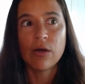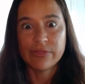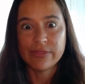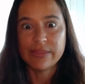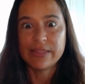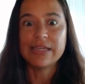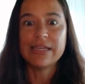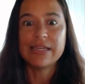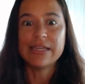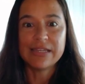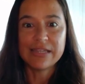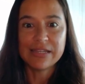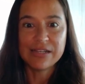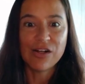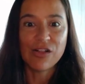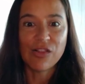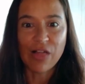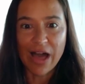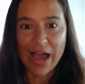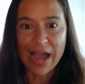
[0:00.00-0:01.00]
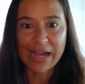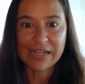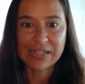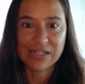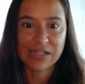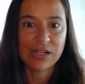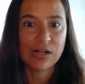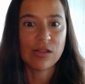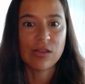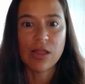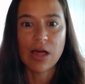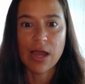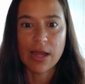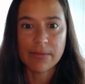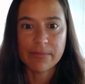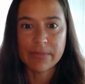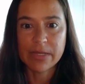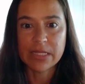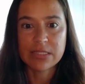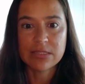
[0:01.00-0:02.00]
the galactic
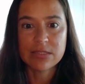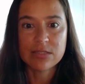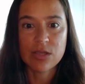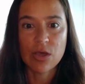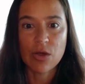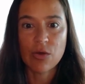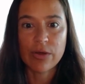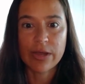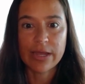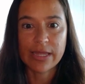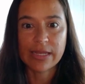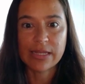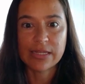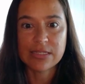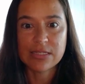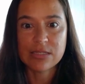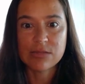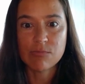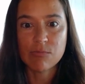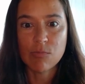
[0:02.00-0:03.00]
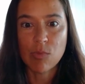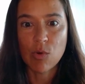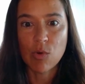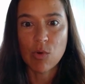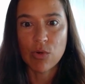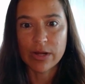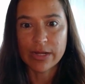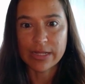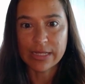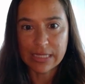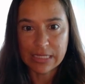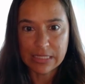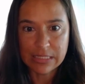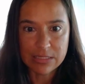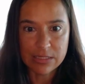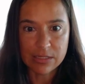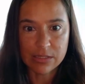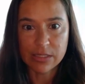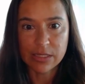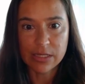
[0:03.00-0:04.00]
alignment, so it is more
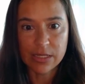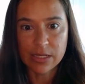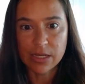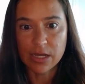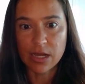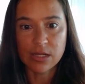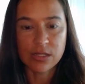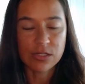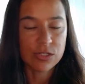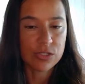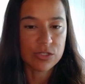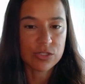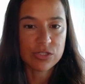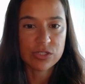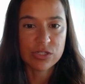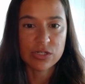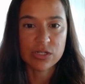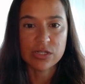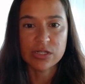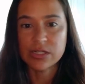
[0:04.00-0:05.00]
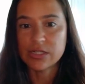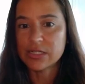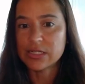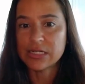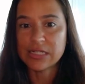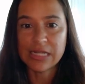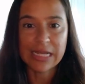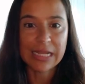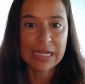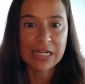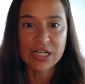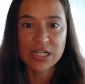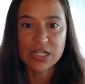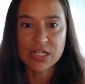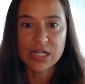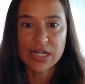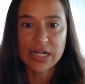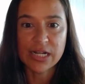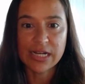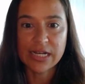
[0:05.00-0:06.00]
easily understood and
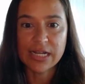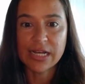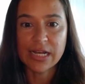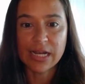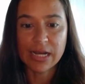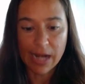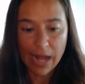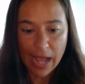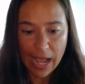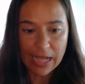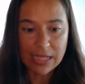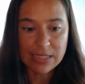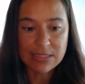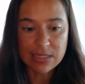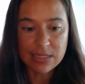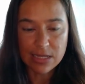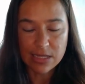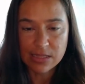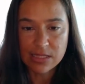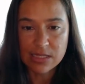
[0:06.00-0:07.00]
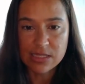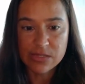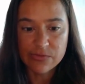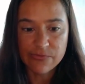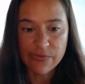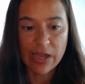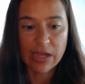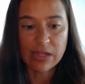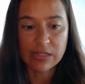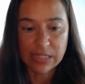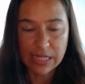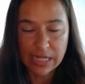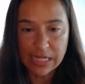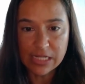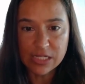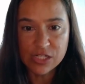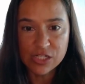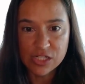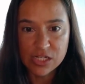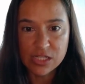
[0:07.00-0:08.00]
integrated, and has like this
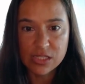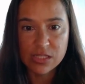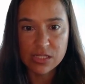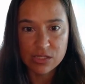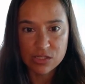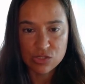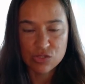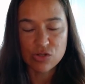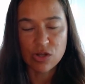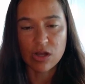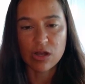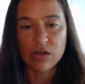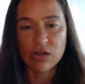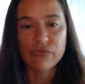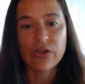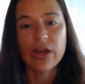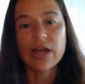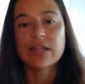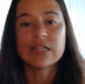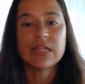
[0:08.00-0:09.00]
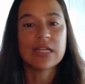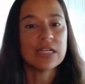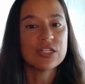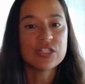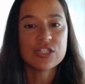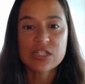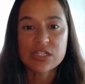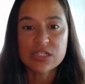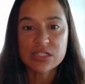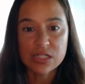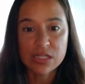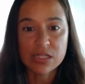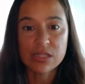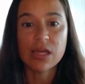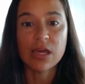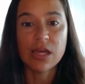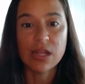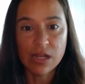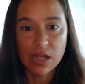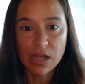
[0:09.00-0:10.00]
foundation, this strong foundation to
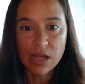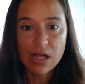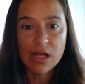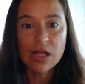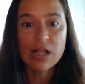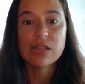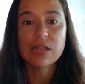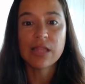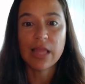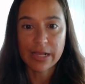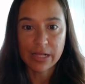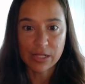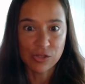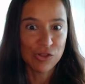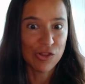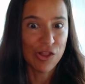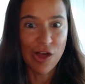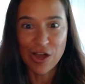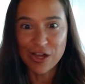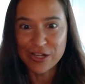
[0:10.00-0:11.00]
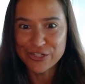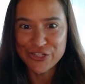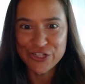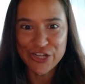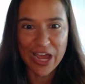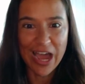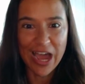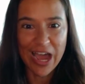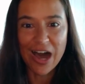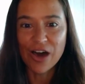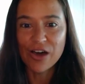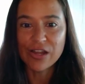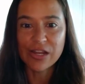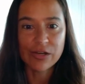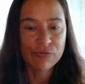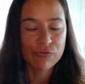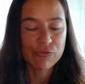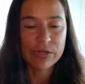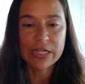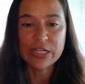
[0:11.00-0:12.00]
then like launch out
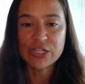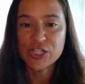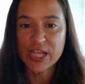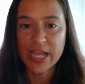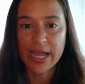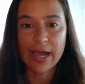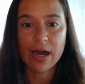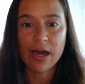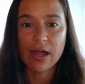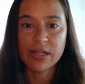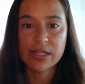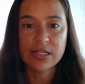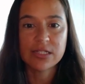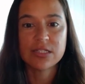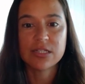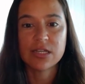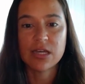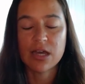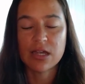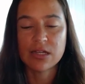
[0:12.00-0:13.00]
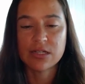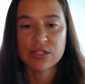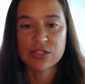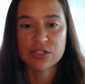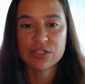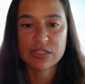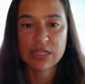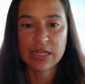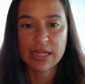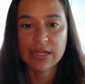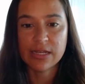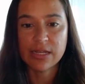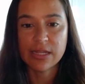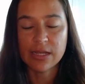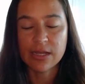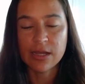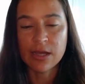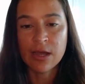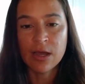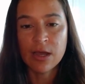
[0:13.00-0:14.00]
and reach out into understanding